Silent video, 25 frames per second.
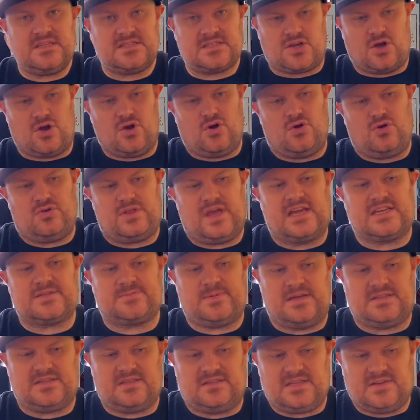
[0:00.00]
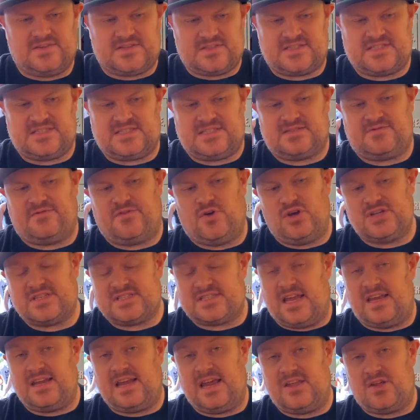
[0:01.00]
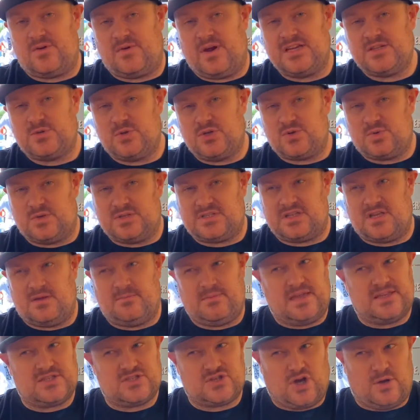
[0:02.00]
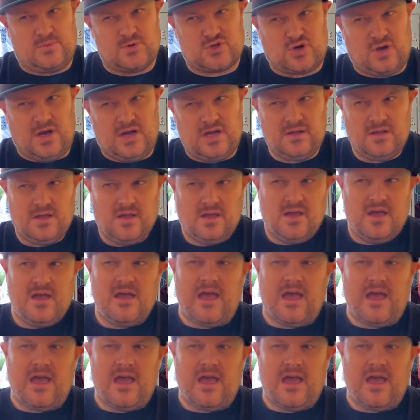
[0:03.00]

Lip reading: So they expected the first Sunday of the race, which was the men's time trial,